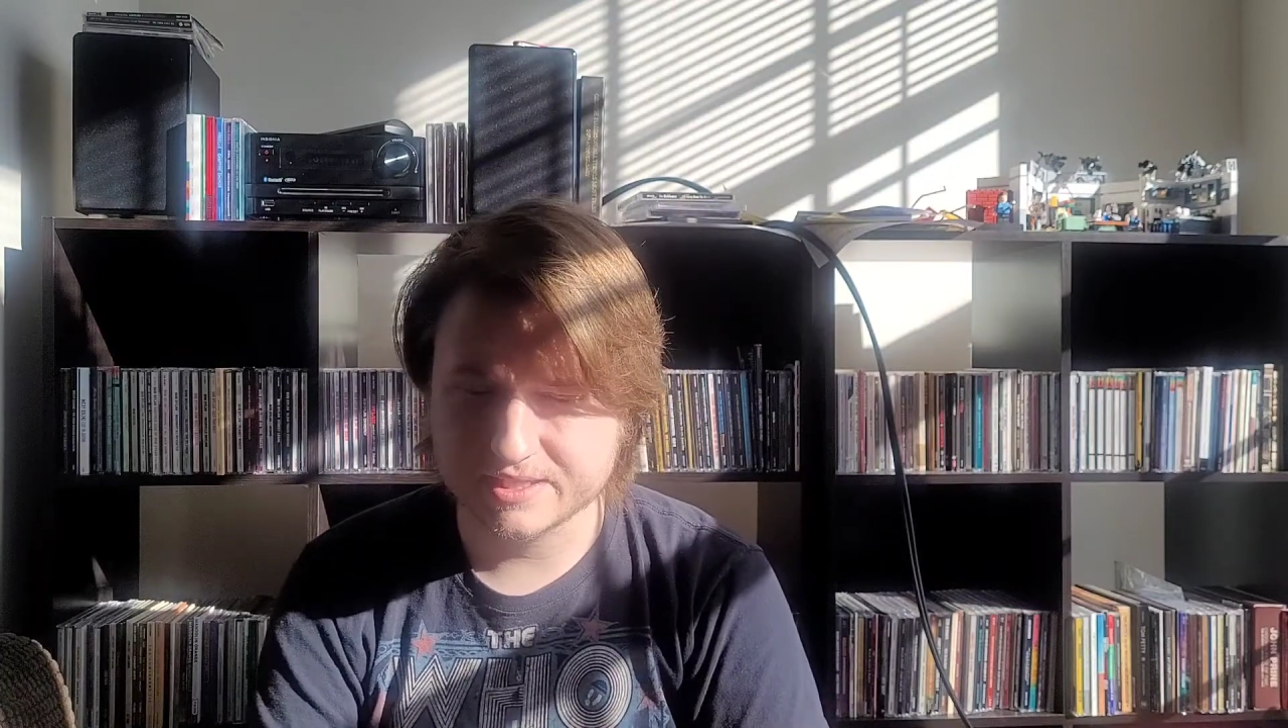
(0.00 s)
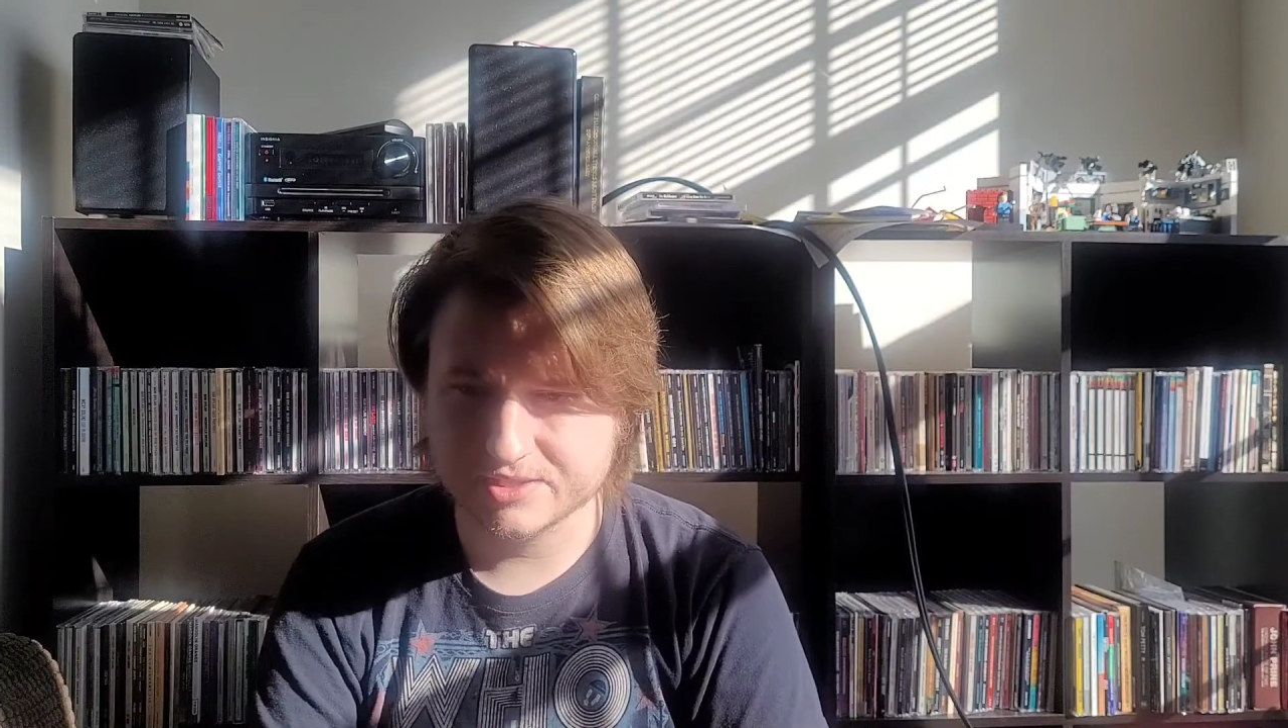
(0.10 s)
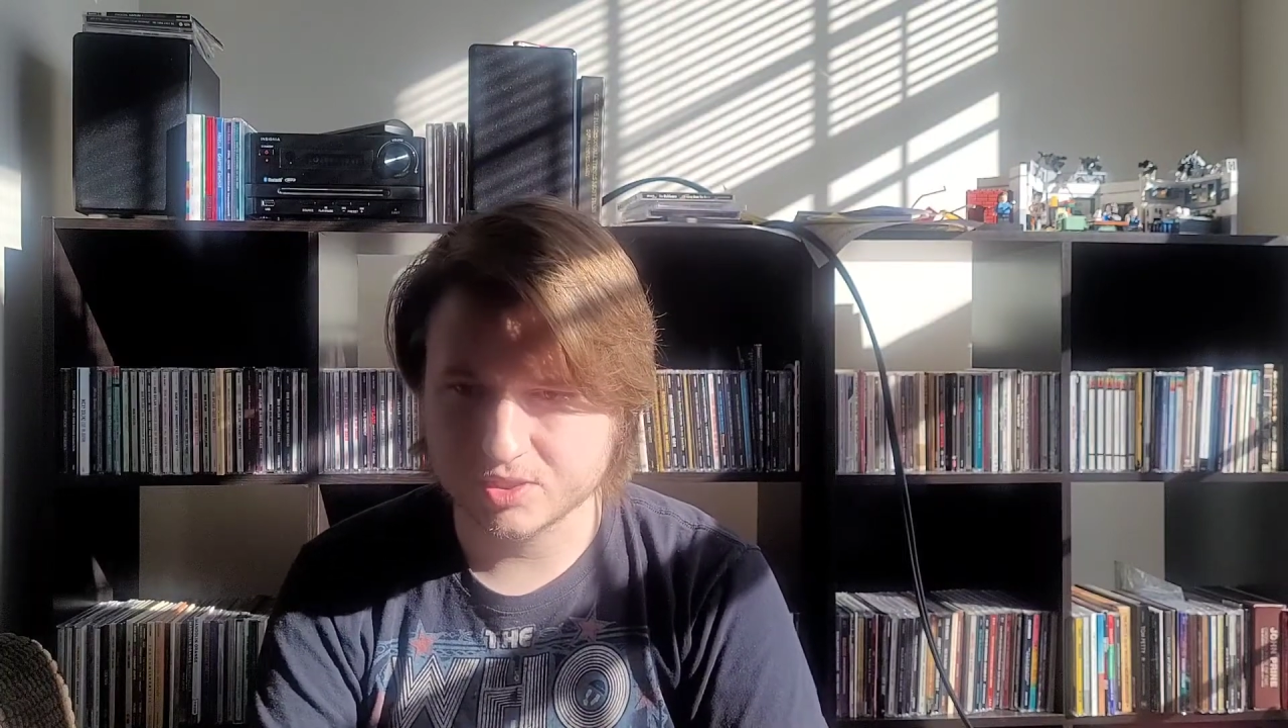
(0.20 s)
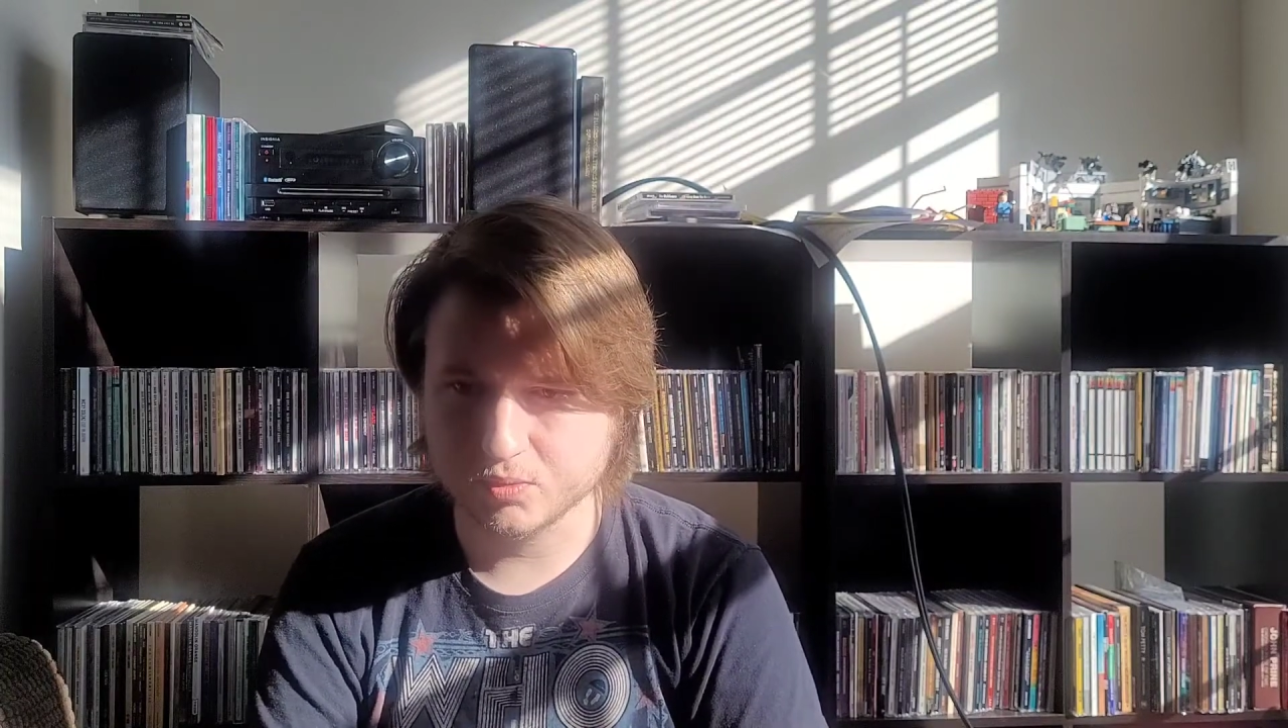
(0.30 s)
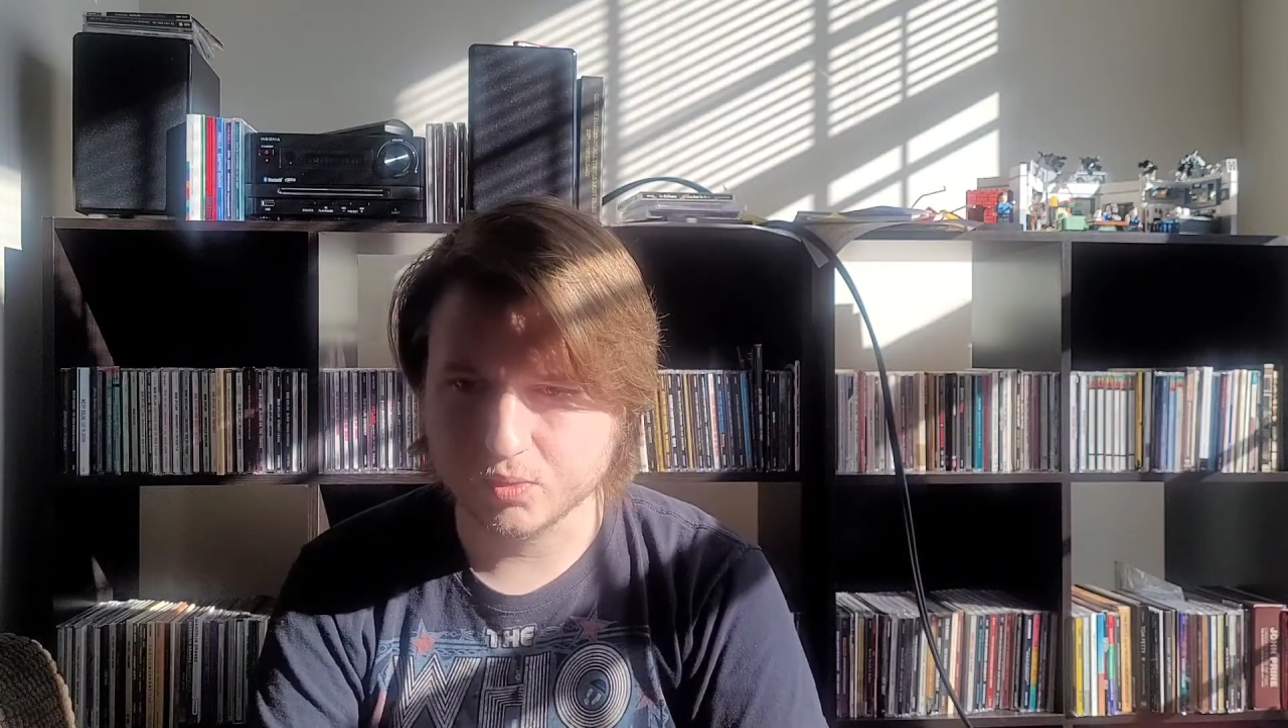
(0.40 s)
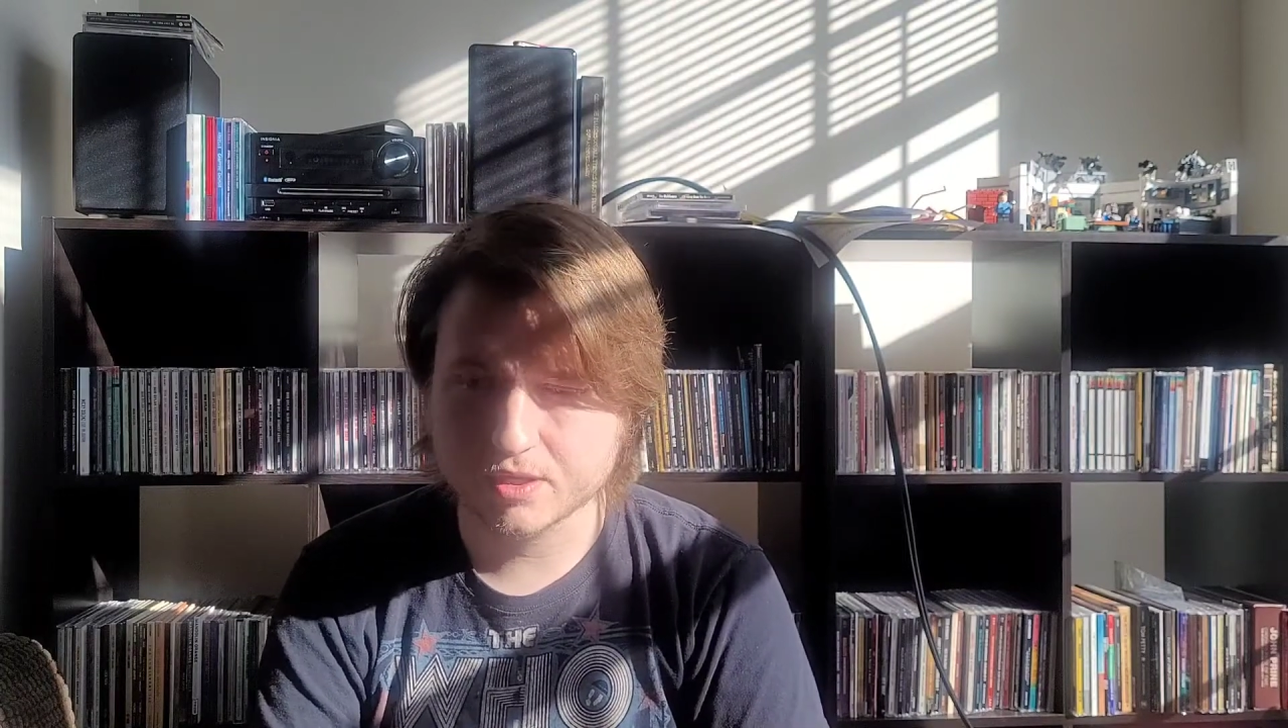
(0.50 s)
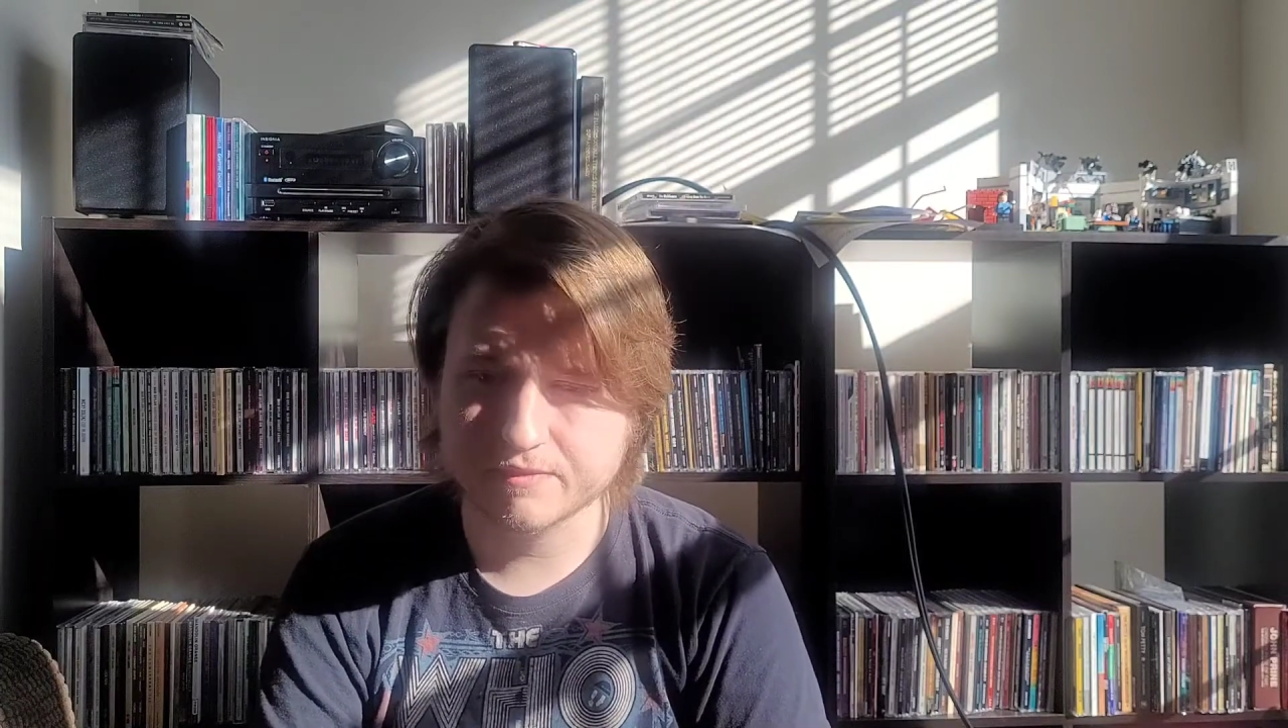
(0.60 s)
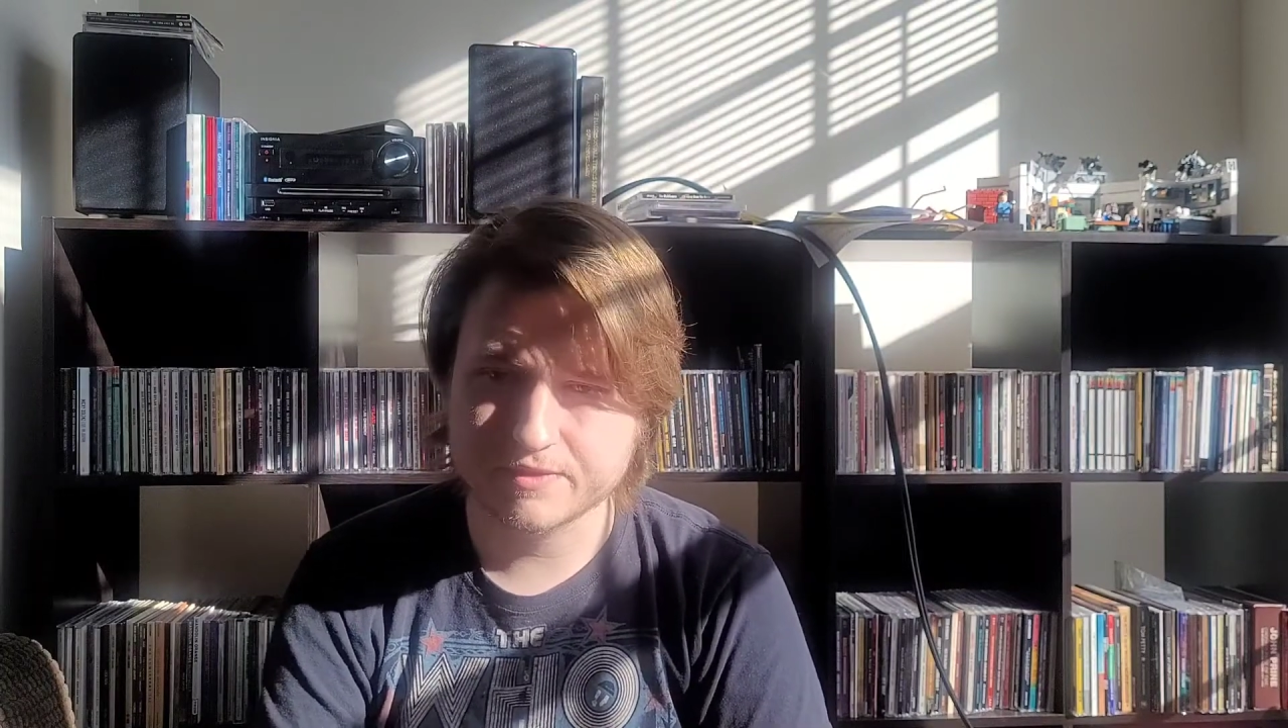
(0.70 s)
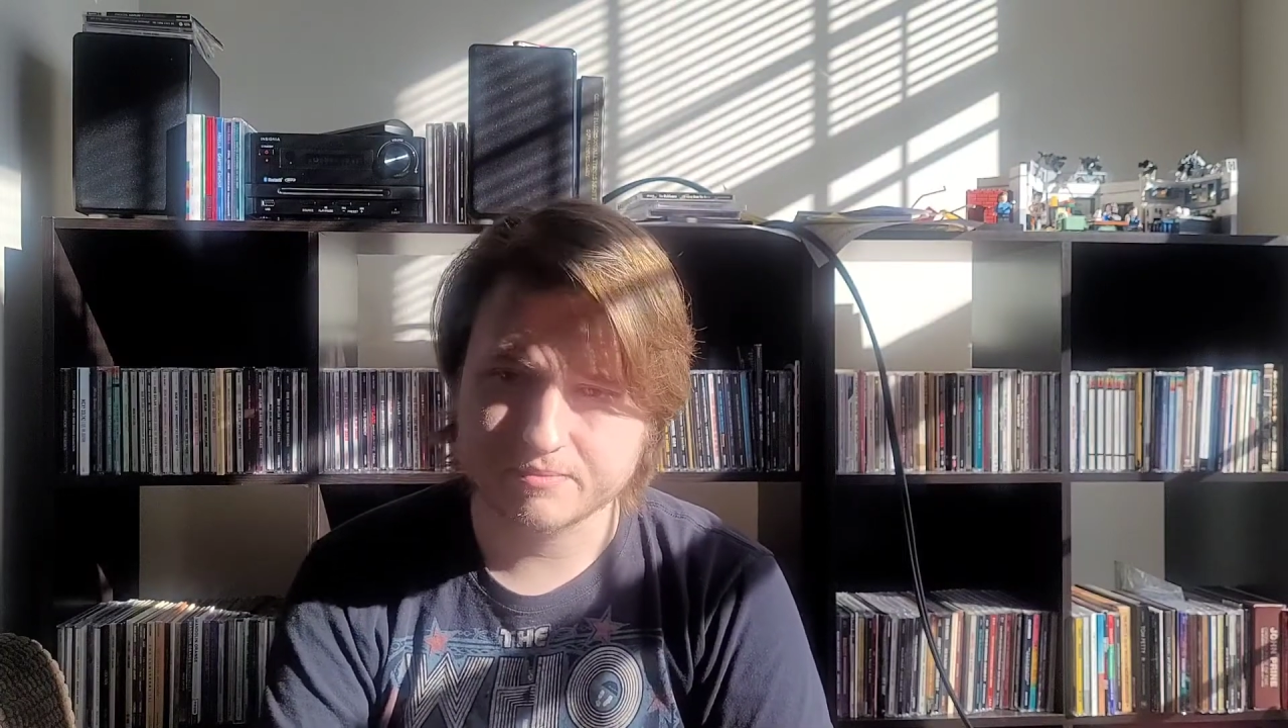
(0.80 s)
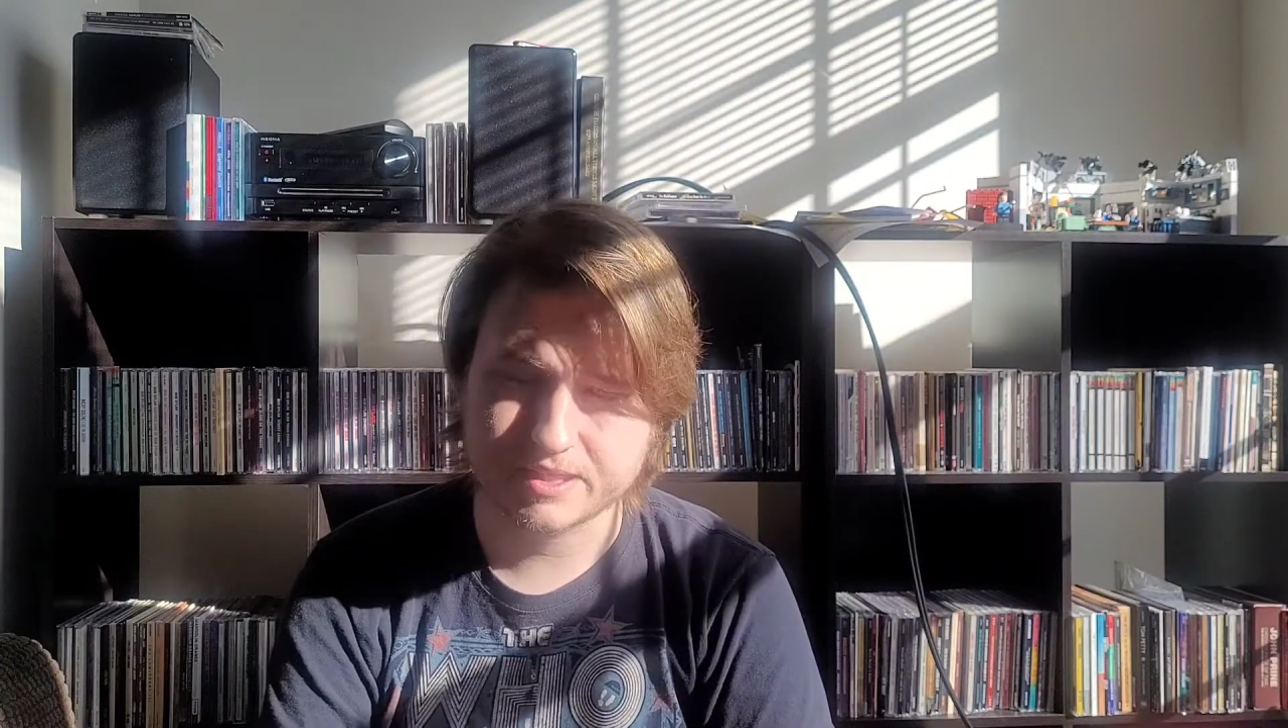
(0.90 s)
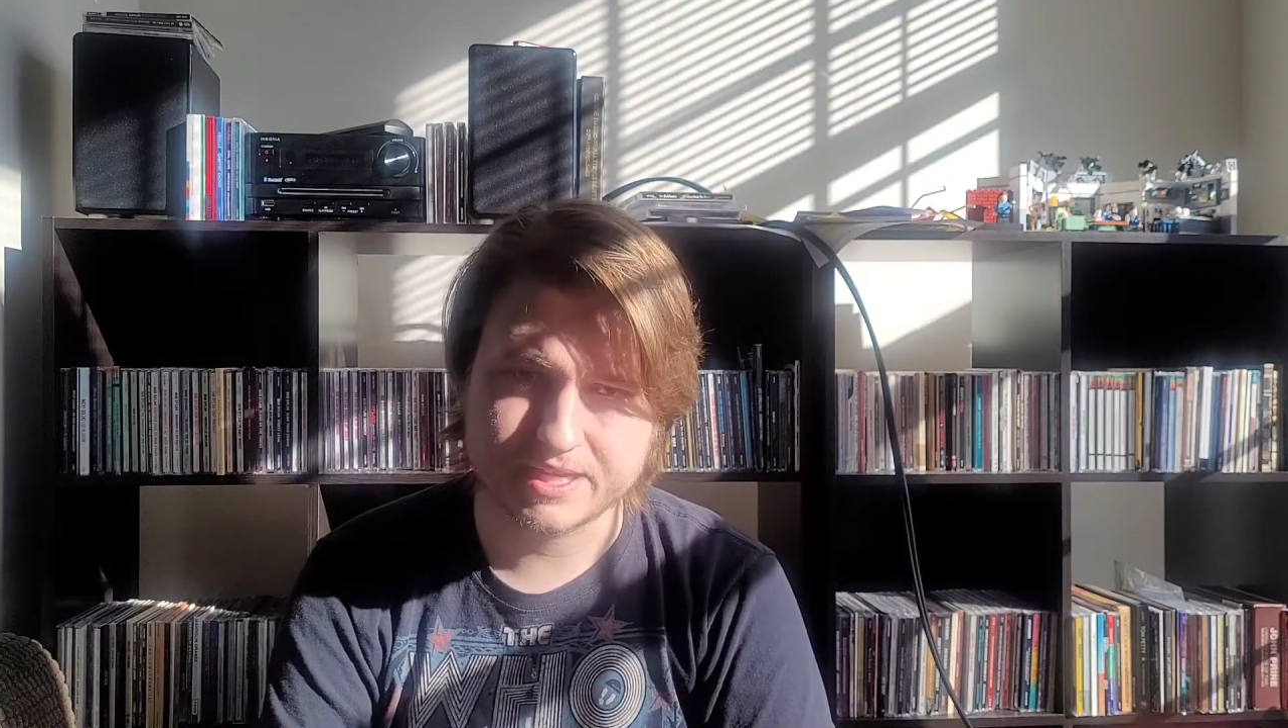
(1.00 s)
and so one of them,